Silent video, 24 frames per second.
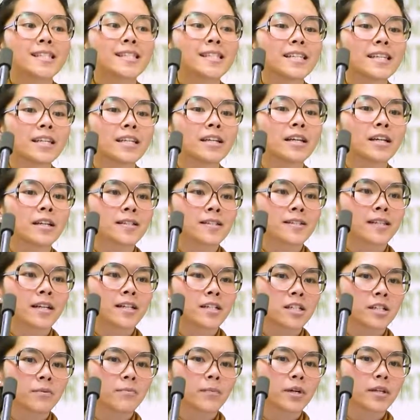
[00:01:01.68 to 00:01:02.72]
seeding
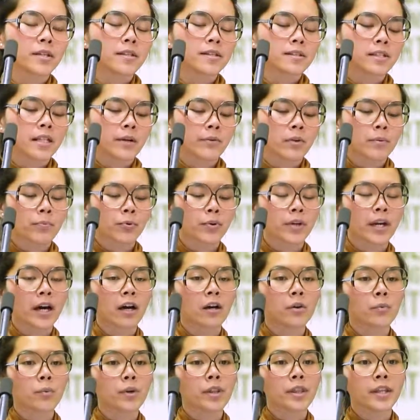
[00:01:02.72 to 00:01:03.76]
sentiments that we put
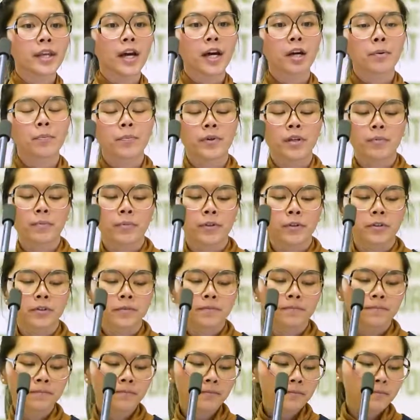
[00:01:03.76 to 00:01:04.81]
out with young people.
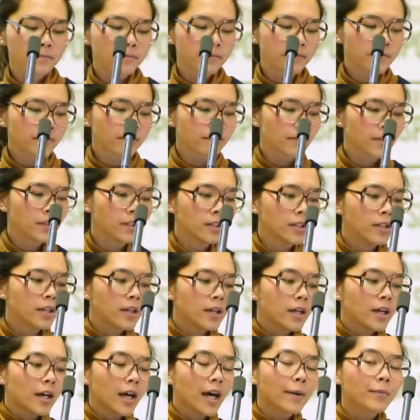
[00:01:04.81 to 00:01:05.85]

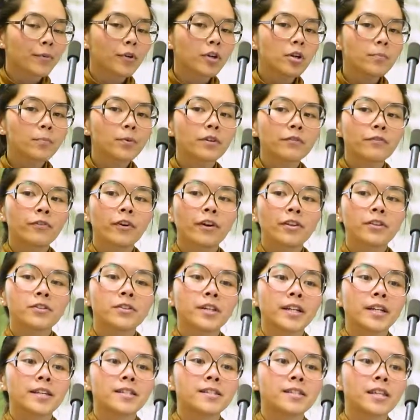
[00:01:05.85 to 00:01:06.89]
I'm going to put forth
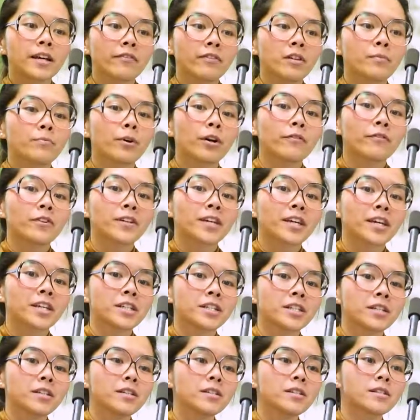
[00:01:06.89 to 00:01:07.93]
today 7
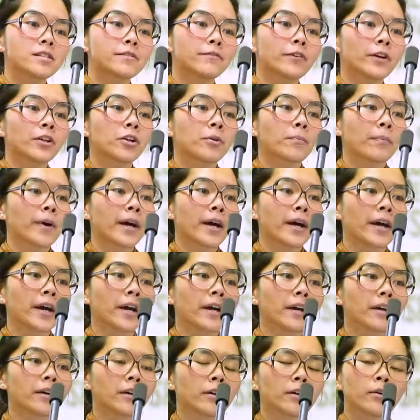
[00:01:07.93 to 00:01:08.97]
provocations, followed
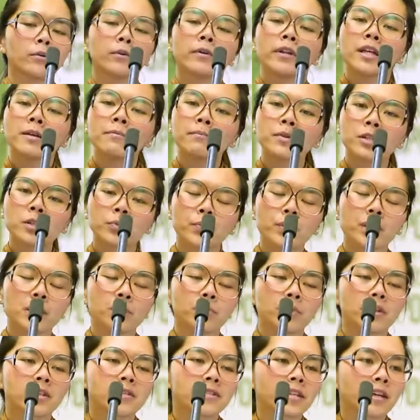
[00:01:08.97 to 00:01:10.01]
by, or in
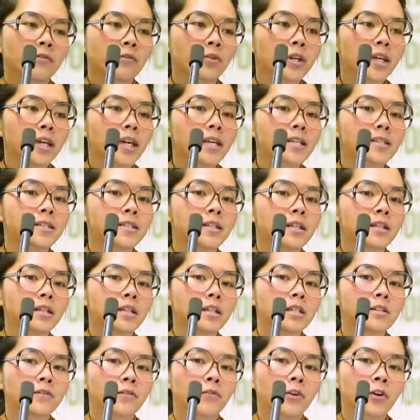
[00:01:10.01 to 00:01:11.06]
between, with several case
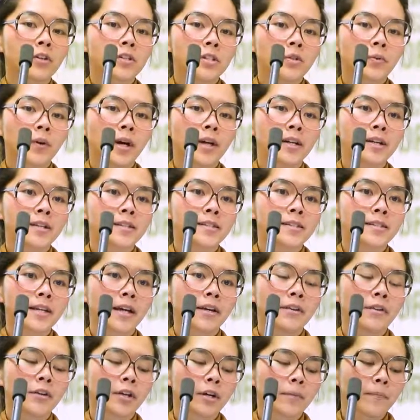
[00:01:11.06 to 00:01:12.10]
studies for us to
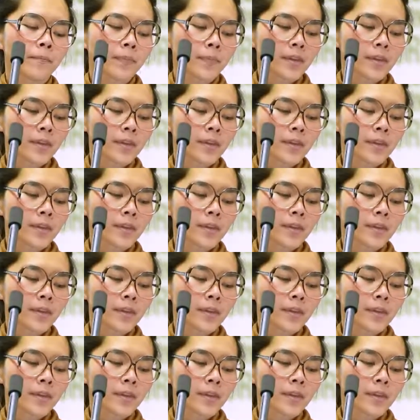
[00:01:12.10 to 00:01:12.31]
understand them.